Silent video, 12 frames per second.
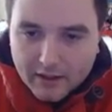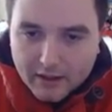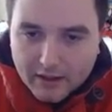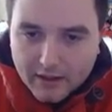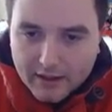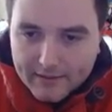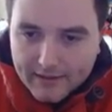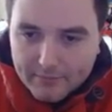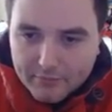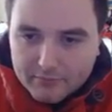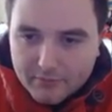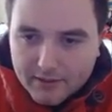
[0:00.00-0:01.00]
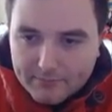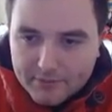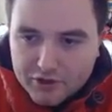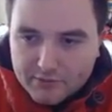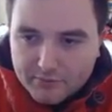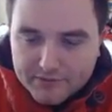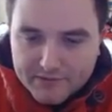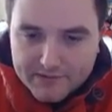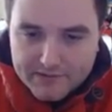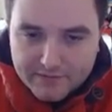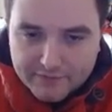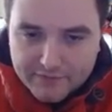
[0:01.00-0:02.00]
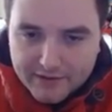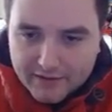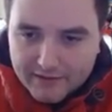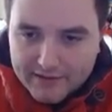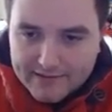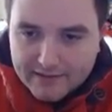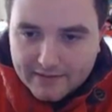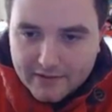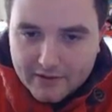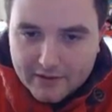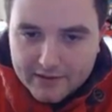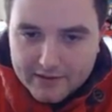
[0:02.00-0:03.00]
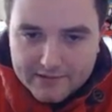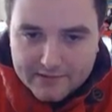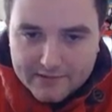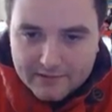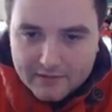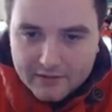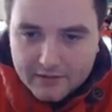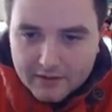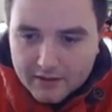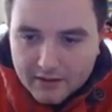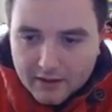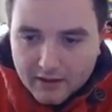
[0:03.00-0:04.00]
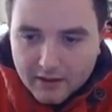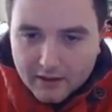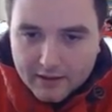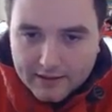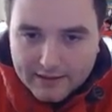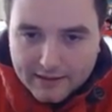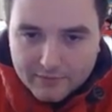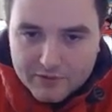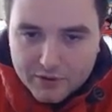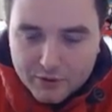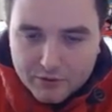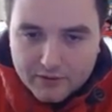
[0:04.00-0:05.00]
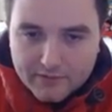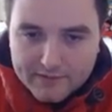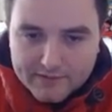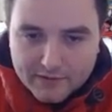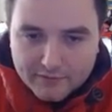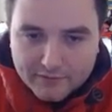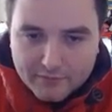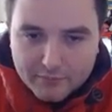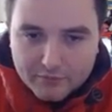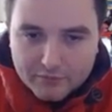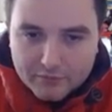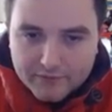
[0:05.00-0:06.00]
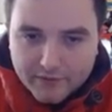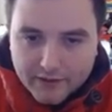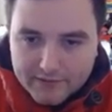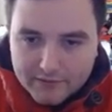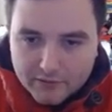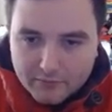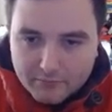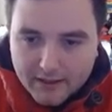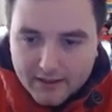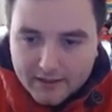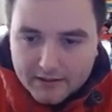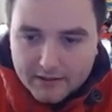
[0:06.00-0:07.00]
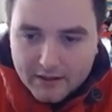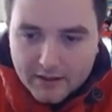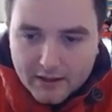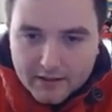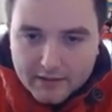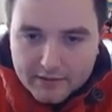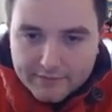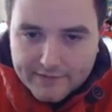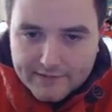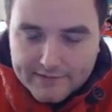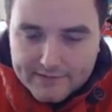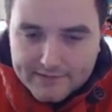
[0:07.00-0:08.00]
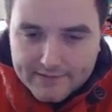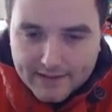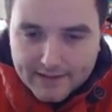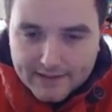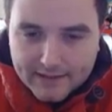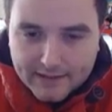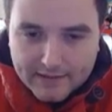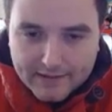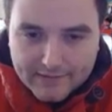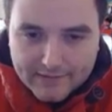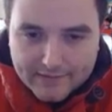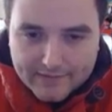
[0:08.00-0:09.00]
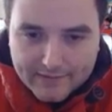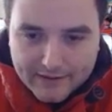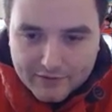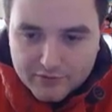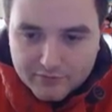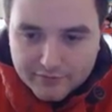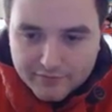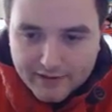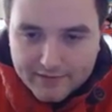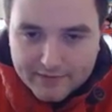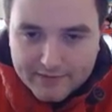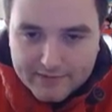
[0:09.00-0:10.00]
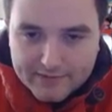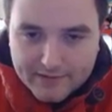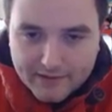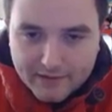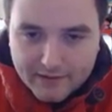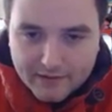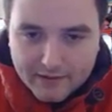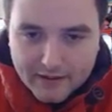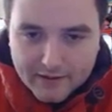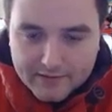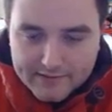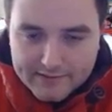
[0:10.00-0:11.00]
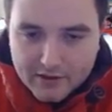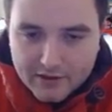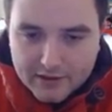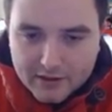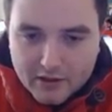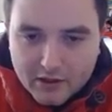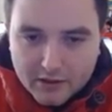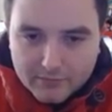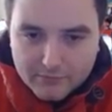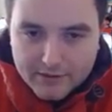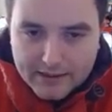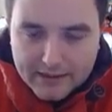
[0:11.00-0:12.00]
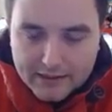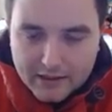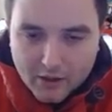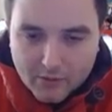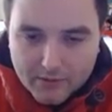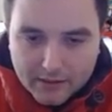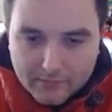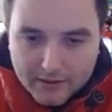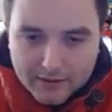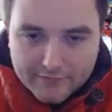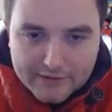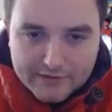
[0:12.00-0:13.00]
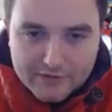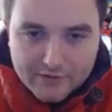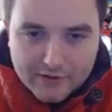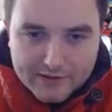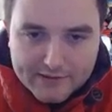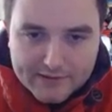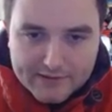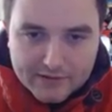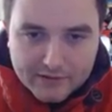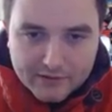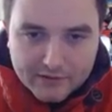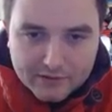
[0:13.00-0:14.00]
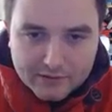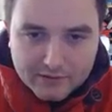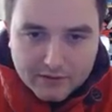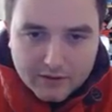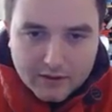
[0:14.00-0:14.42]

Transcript: Uh, I now put my bishop onto c three, now hitting the knights. Uh, he now took this off the board. I took back. If he doesn't take here, that in actual fact this uh, this knight can't really go anywhere. If he tries to,